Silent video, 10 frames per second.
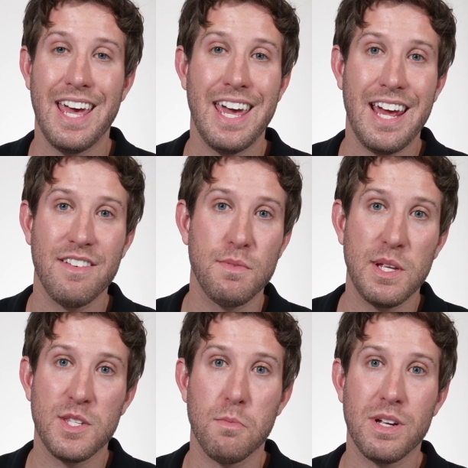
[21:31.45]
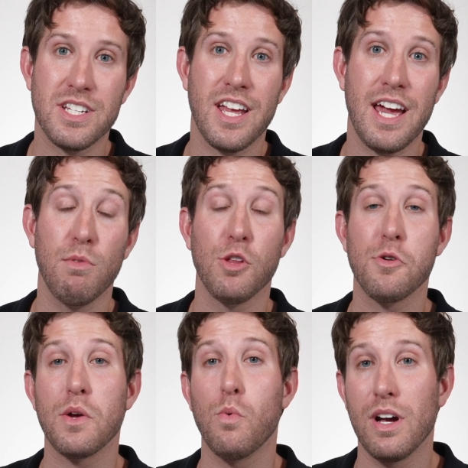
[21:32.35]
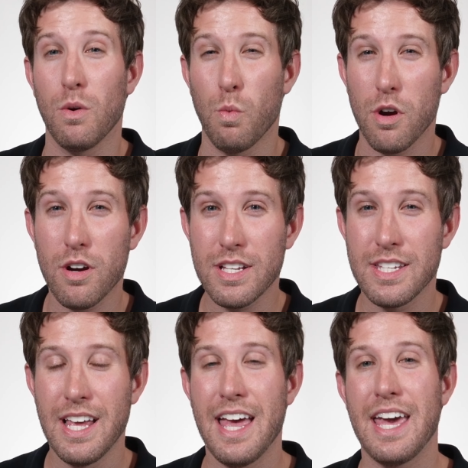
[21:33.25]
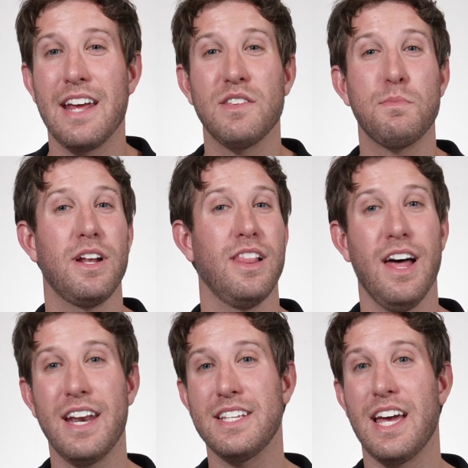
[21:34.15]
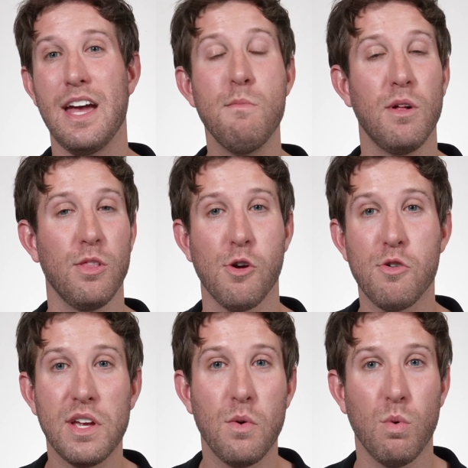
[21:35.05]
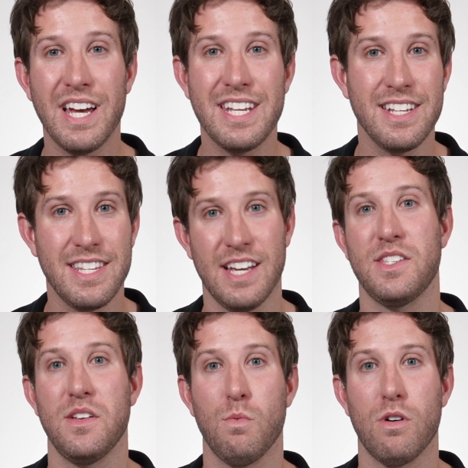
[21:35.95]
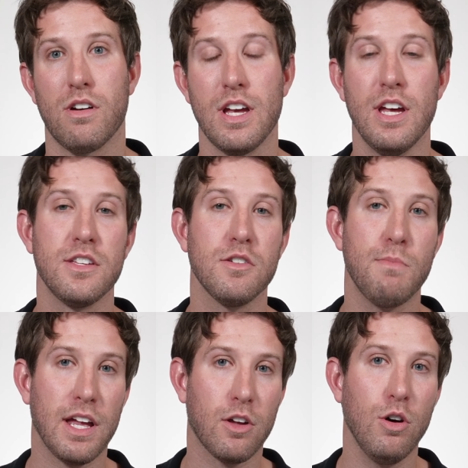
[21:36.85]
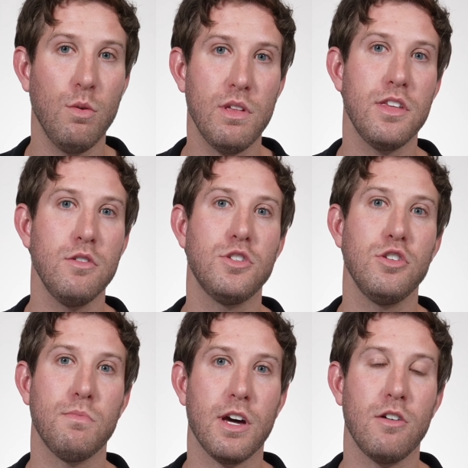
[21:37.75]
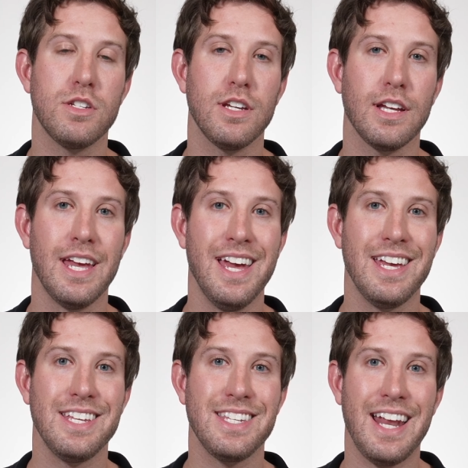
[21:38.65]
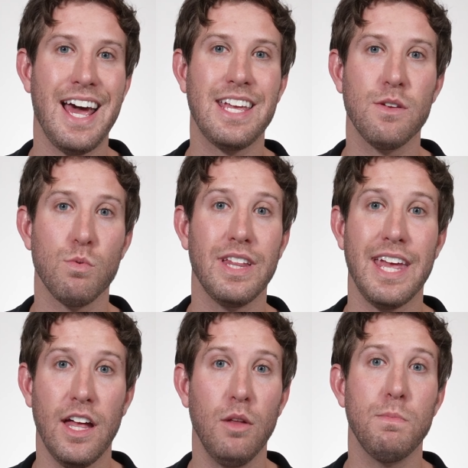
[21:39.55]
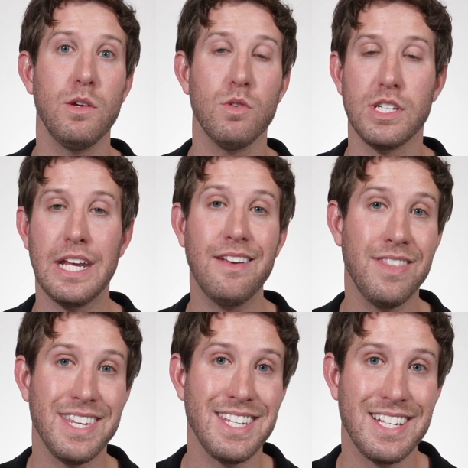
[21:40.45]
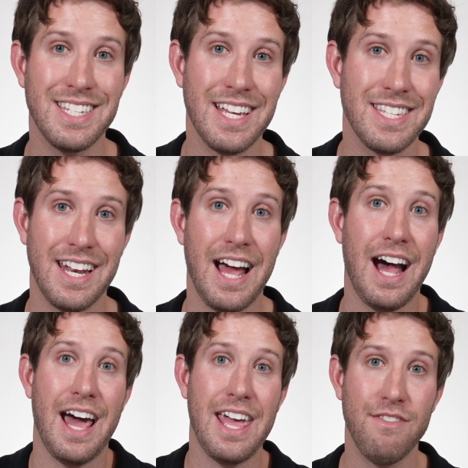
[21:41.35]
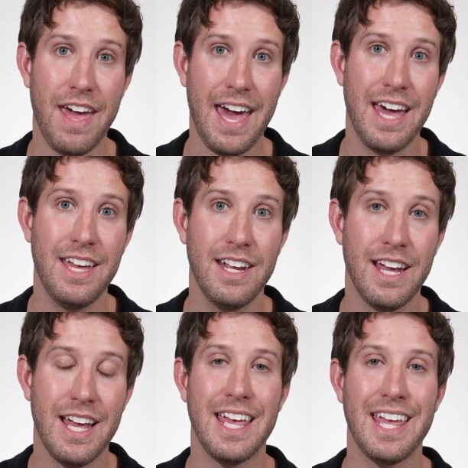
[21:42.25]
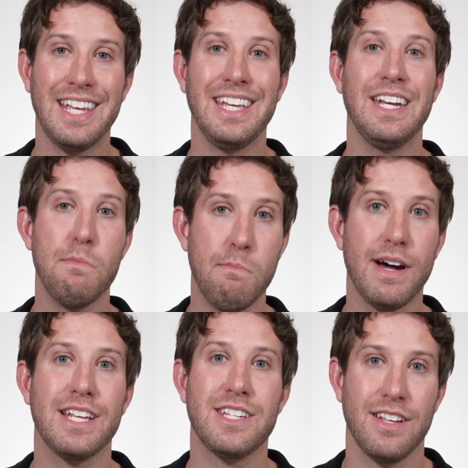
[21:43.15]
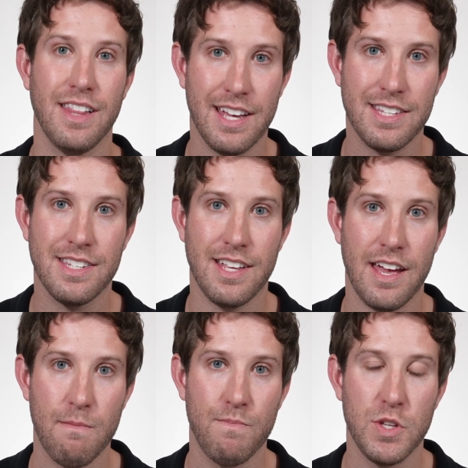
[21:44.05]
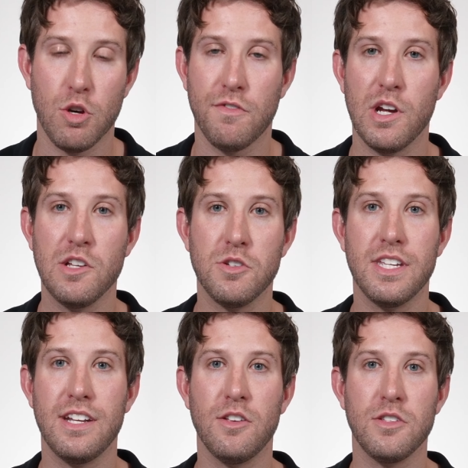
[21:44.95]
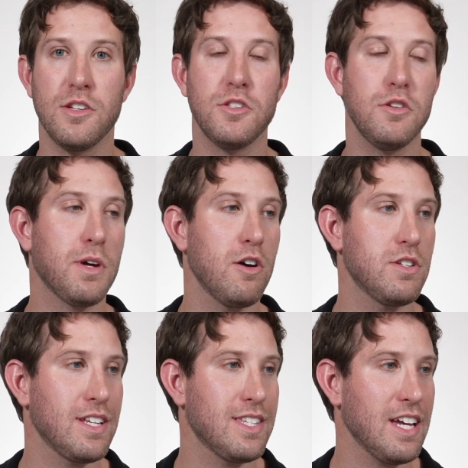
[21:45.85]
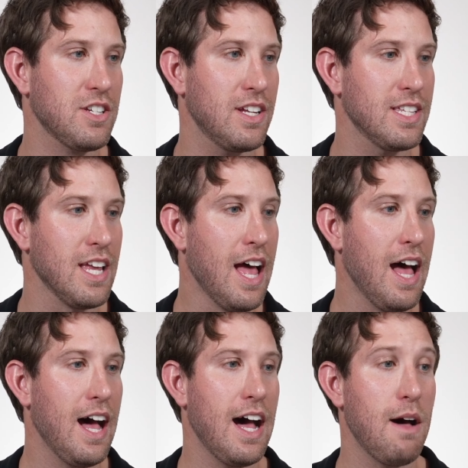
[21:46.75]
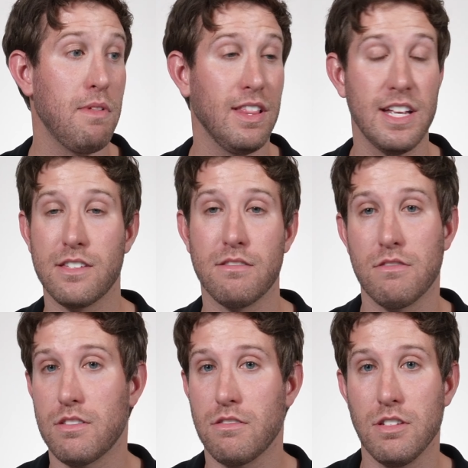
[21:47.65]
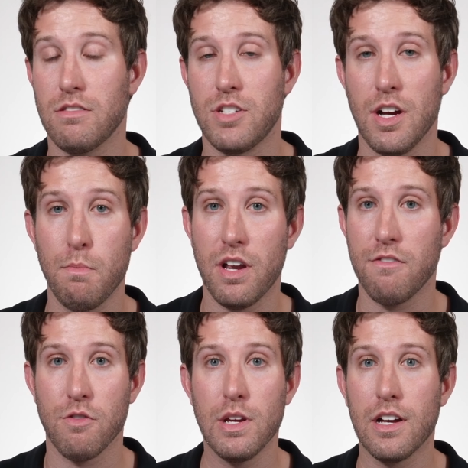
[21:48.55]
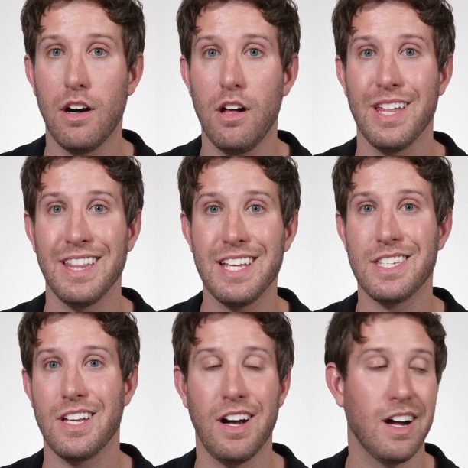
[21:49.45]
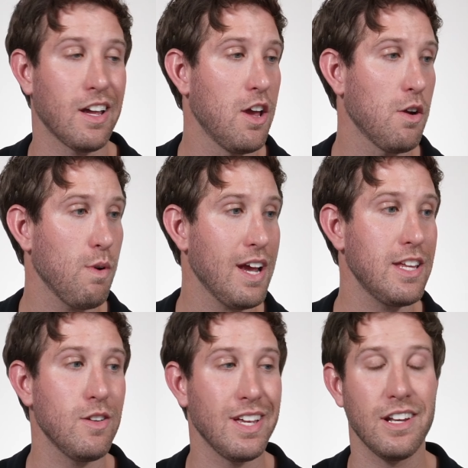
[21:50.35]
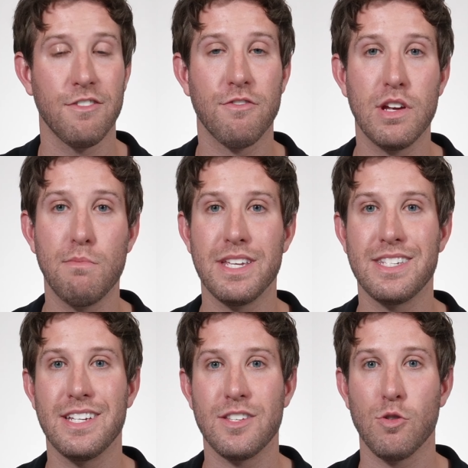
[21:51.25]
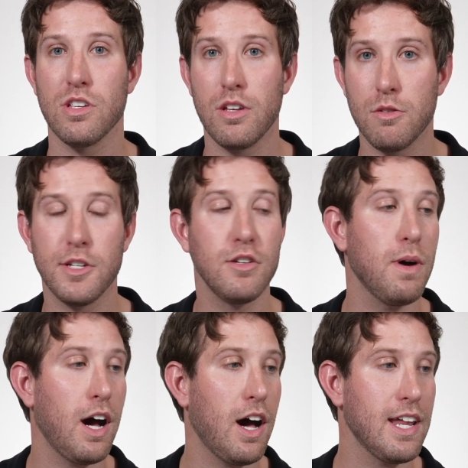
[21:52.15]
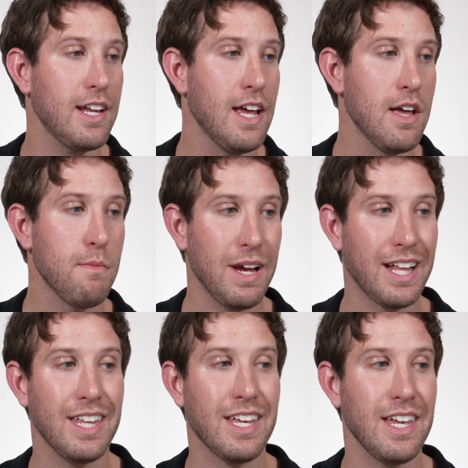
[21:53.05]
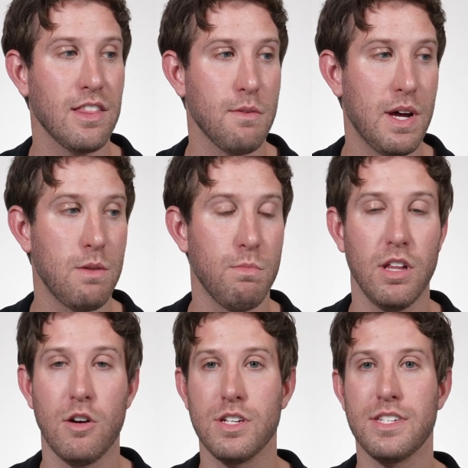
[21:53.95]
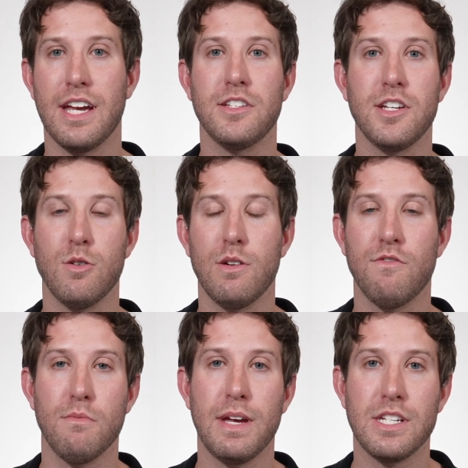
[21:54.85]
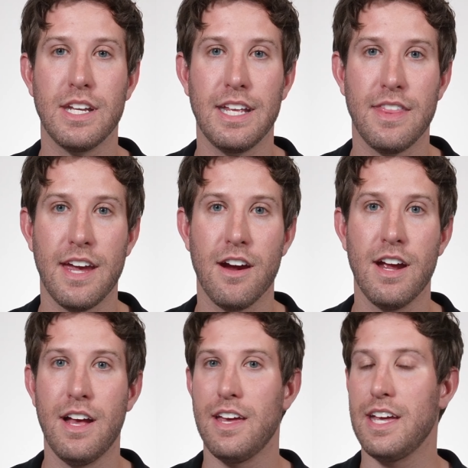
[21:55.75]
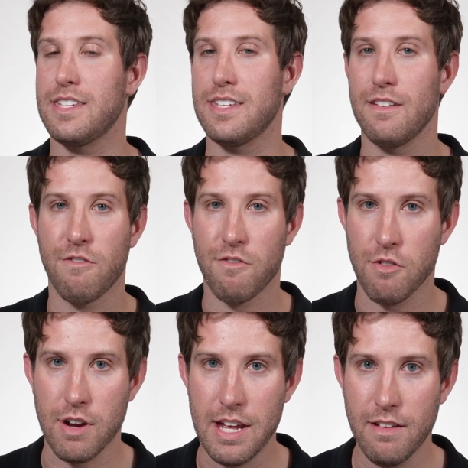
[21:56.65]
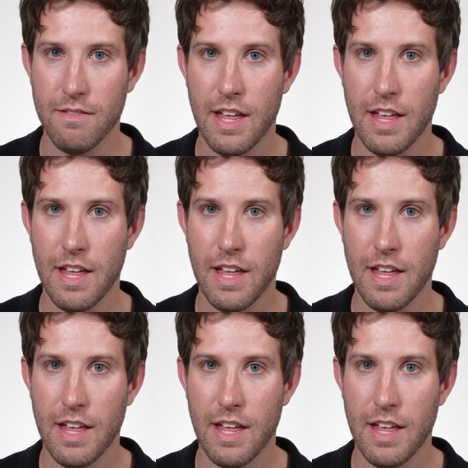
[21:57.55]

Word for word: And I've spent so much time learning what works, and I've spent a lot of time learning what doesn't work. So my goal with YouTube coaching is that I can really help you achieve the success that I have had in much less time. So if you're interested in those YouTube coaching sessions, let's just jump on a free call and let's talk, right? You can get a free business or YouTube audit by clicking the button below. Just enter your information in there. It's free.